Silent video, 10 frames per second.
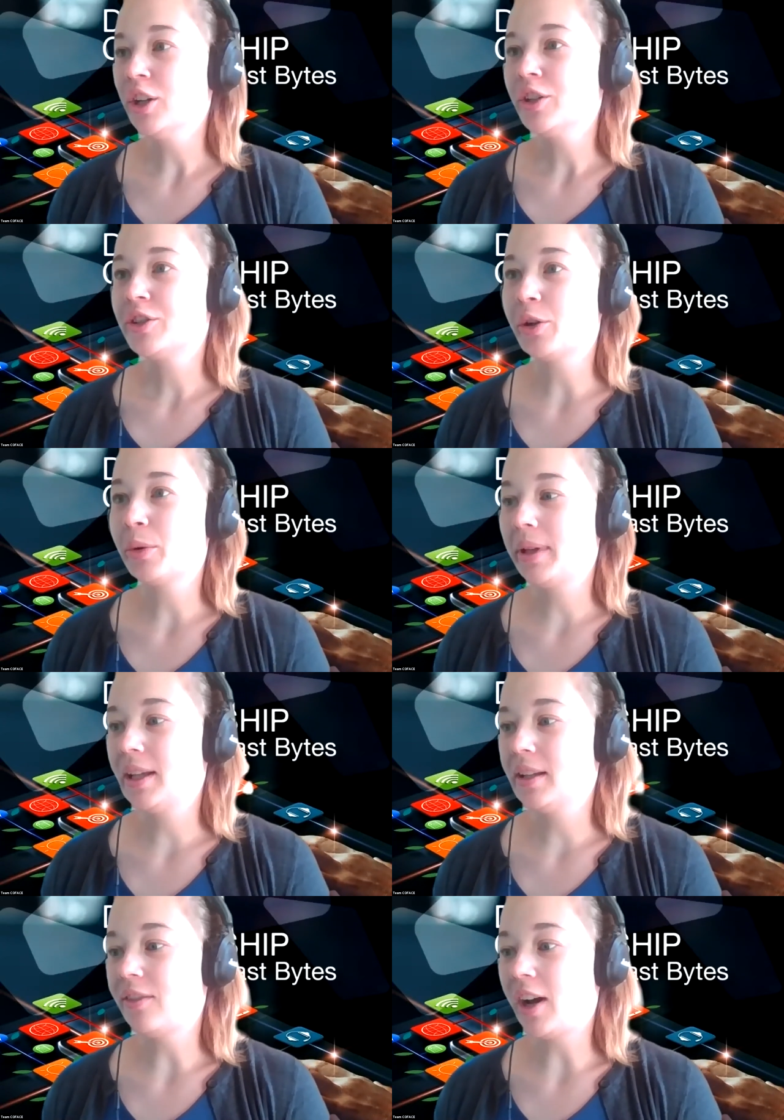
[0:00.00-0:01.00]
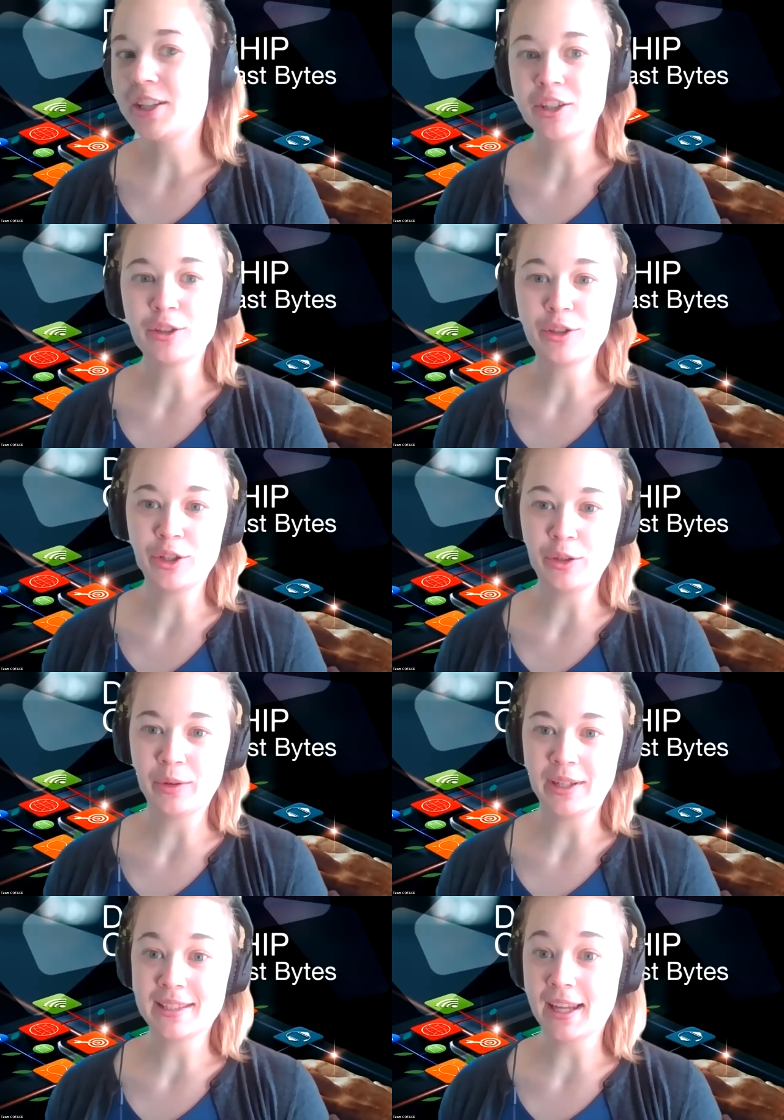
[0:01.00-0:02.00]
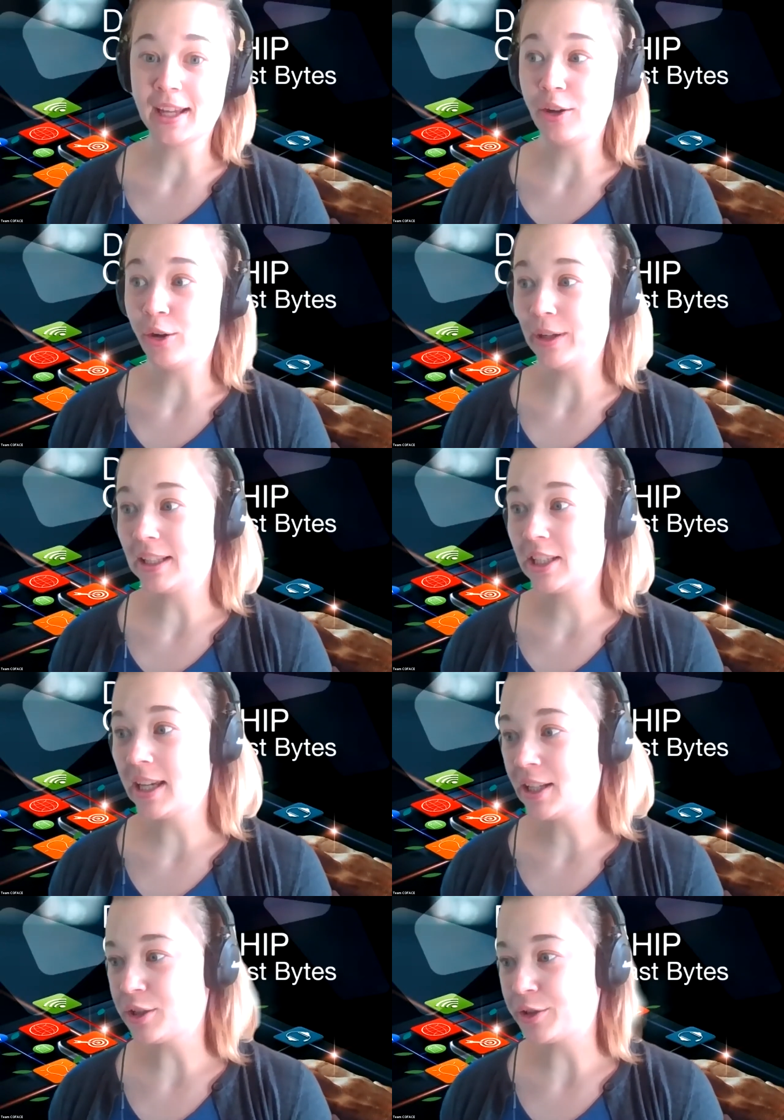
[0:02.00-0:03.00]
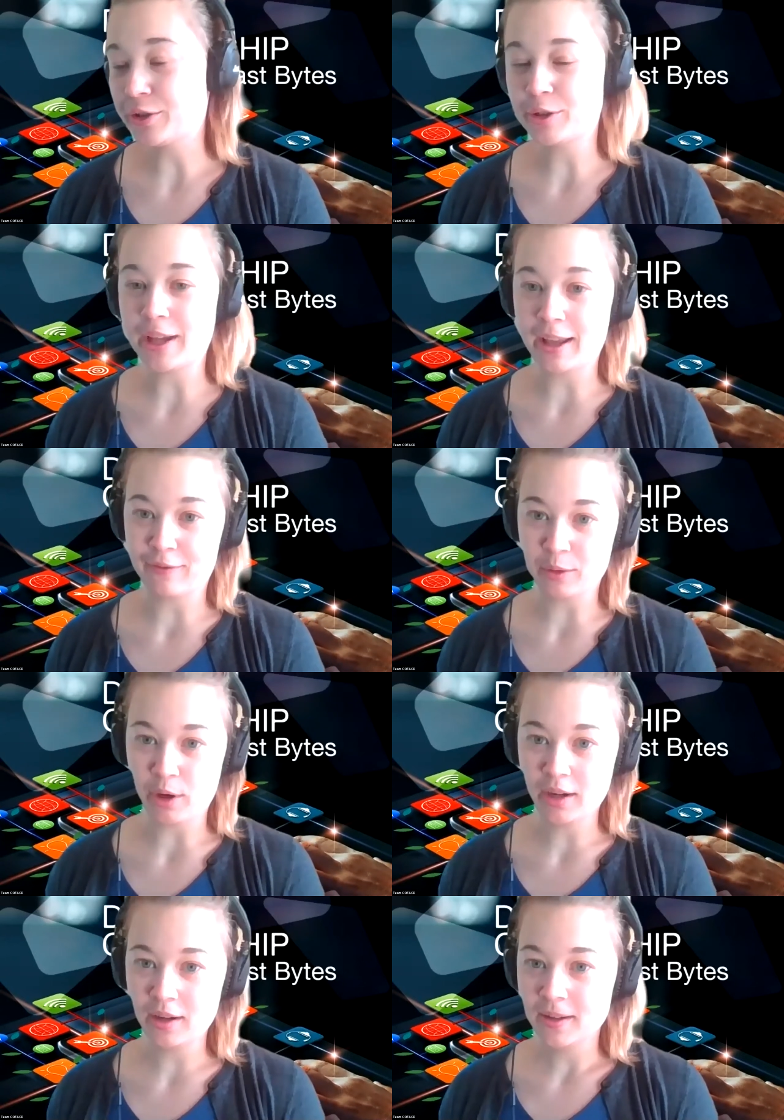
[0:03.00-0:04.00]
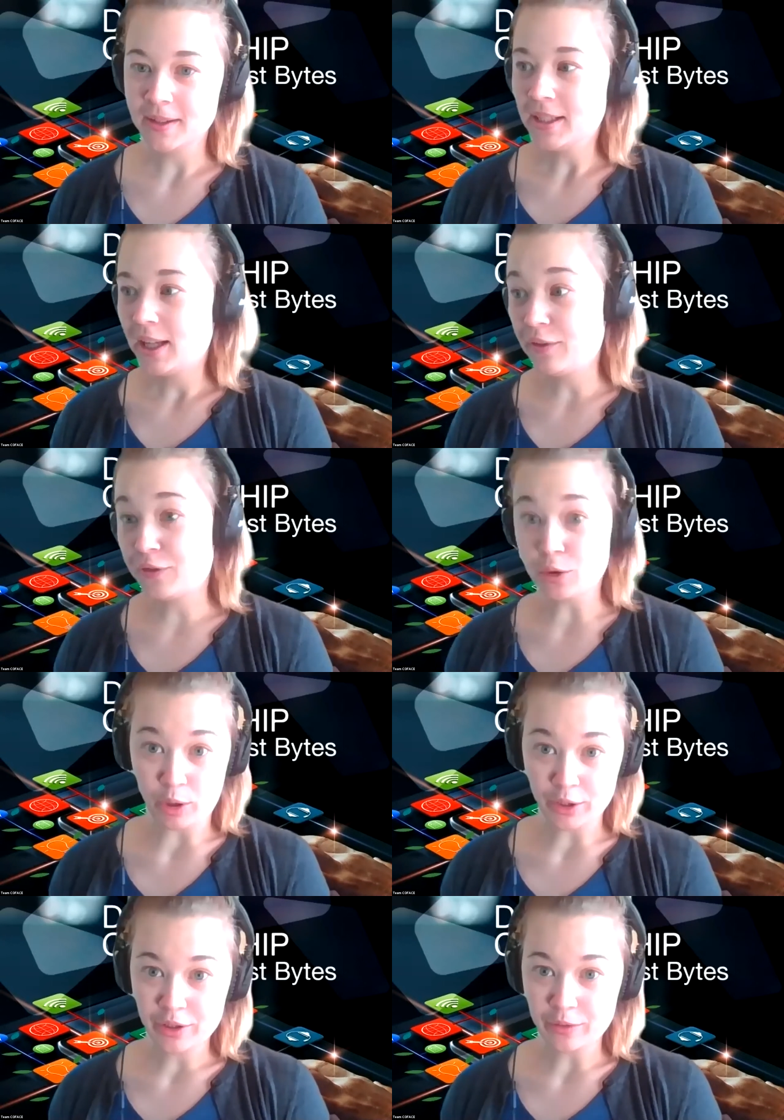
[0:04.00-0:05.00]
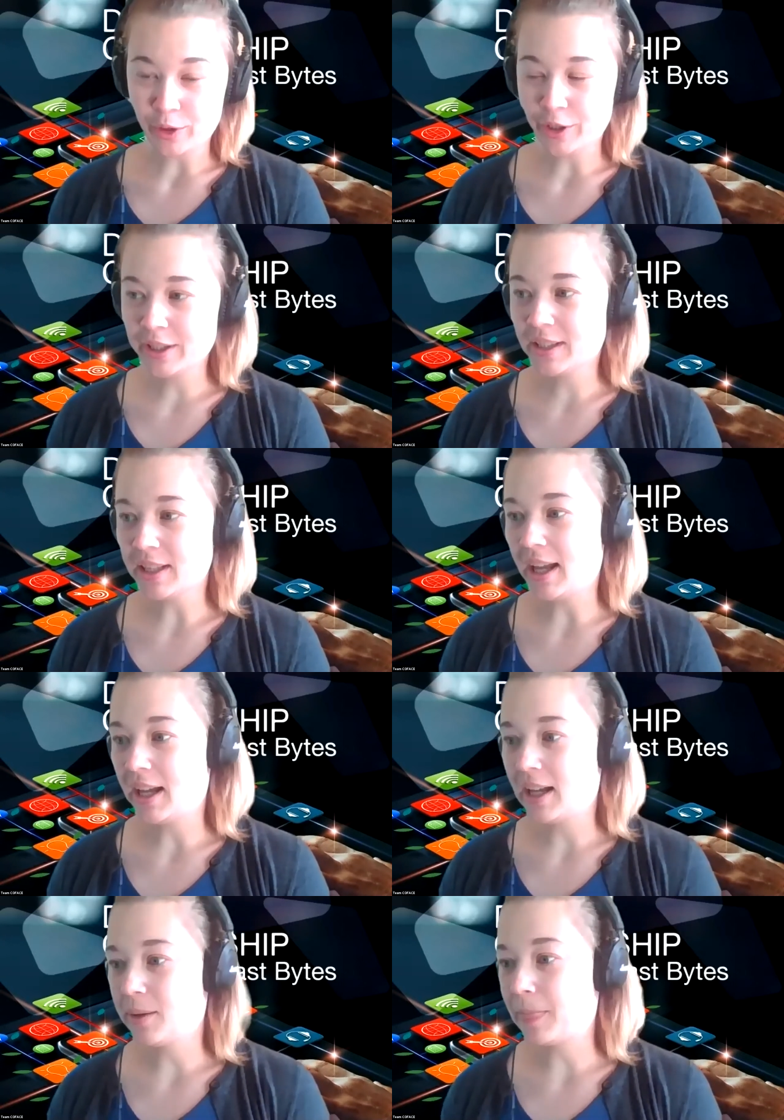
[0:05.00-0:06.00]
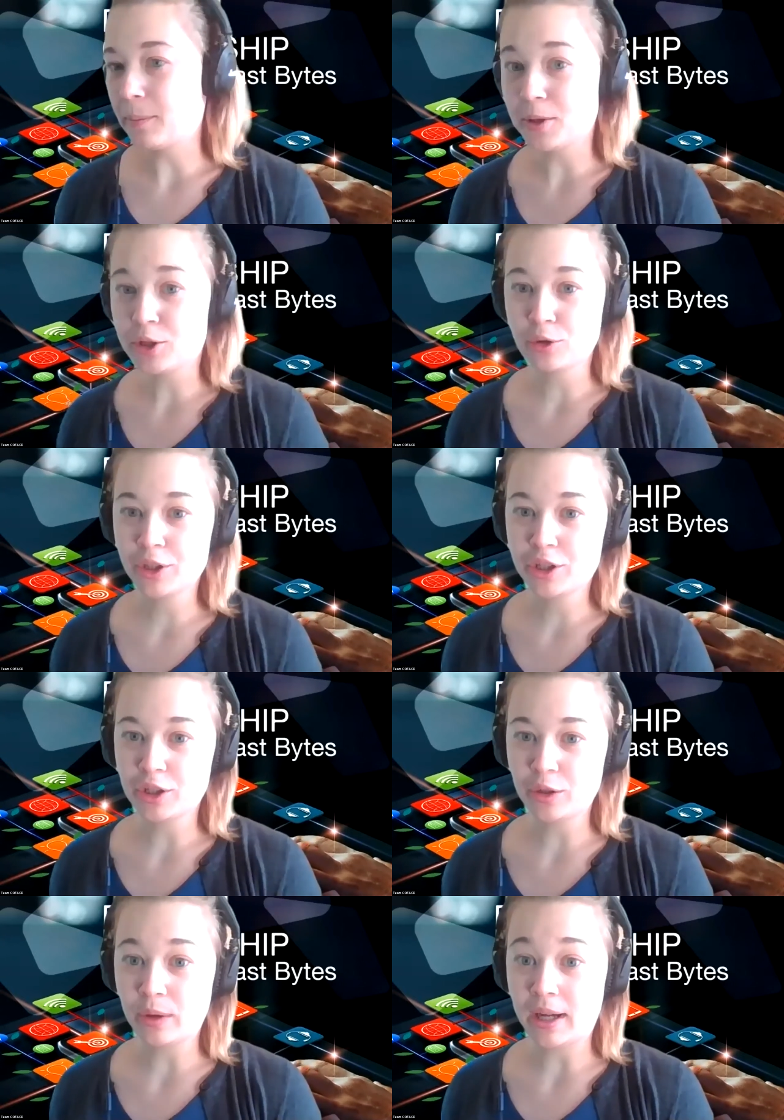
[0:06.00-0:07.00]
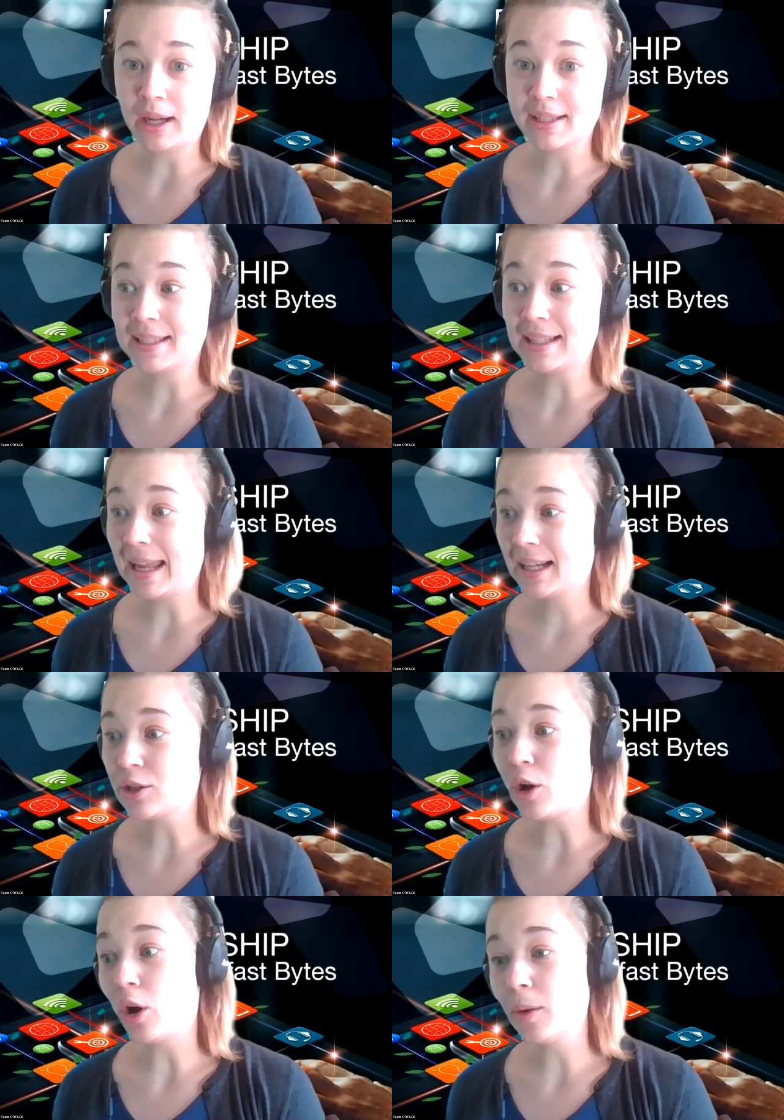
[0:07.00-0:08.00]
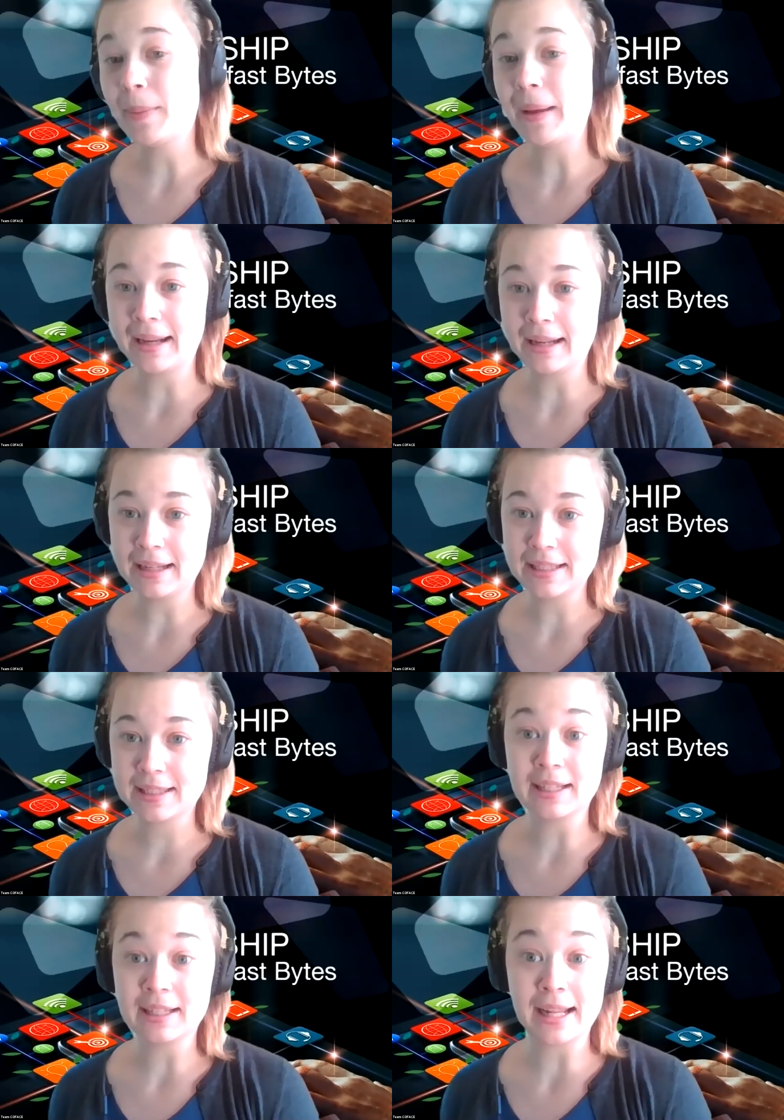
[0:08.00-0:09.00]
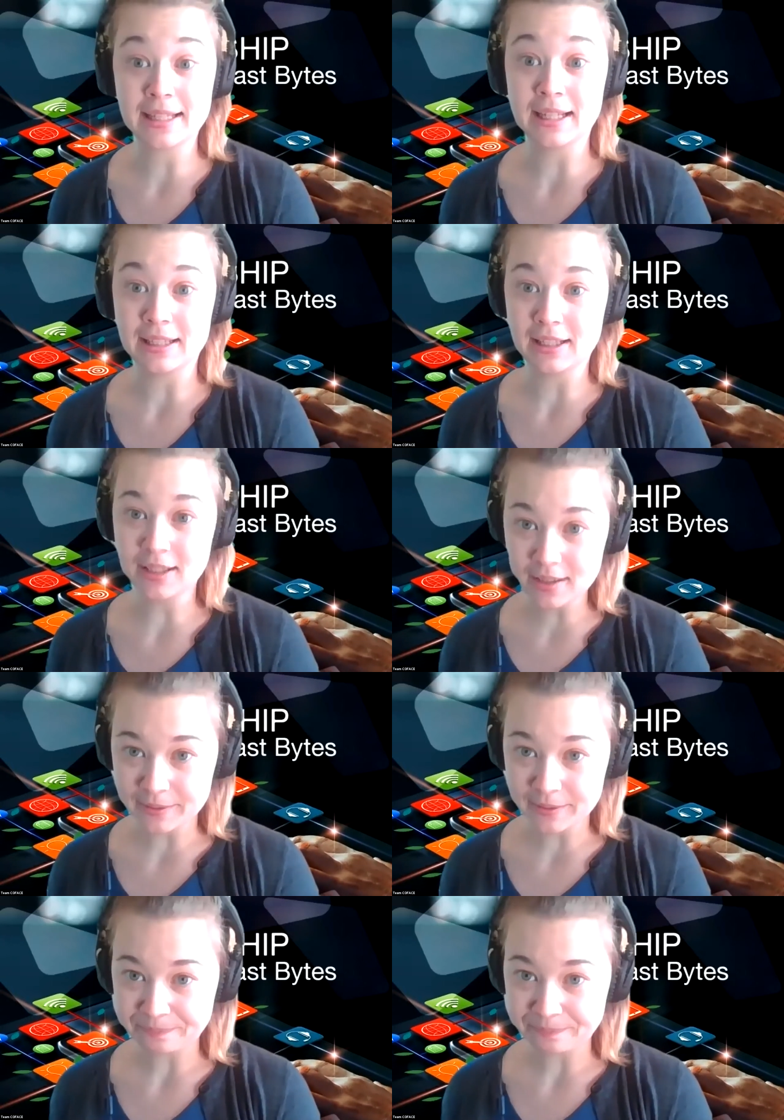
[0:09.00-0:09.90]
So we invite you to say hello in the chat, also to everyone, if you want, of course. Be sure to select all panelists and attendees.